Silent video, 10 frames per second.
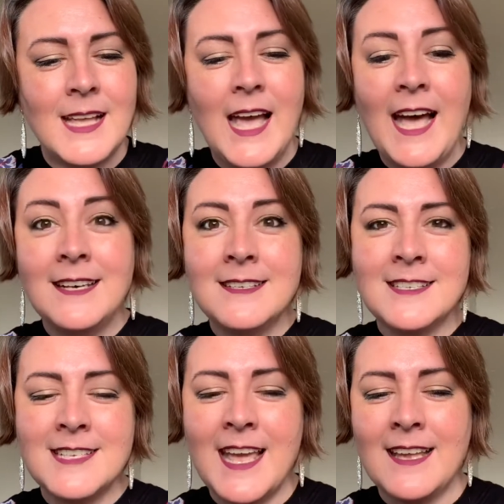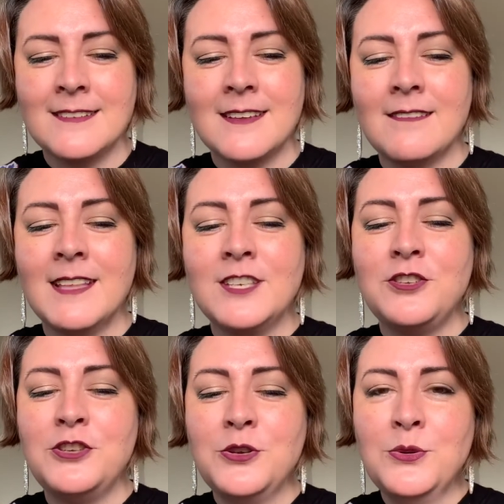Understand that
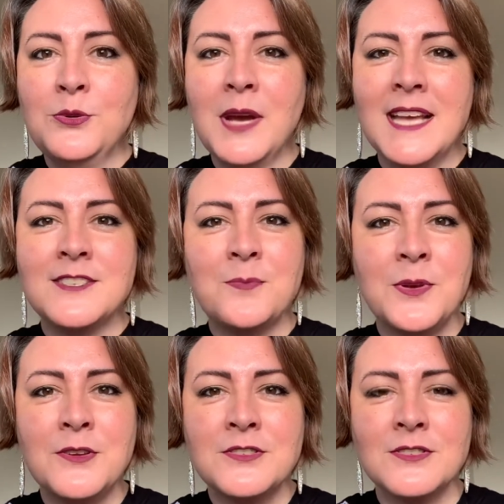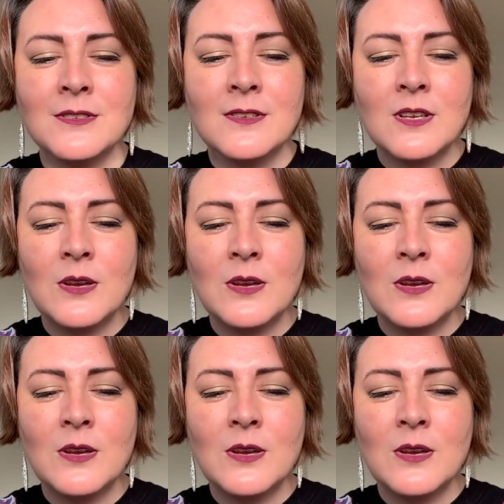you as a person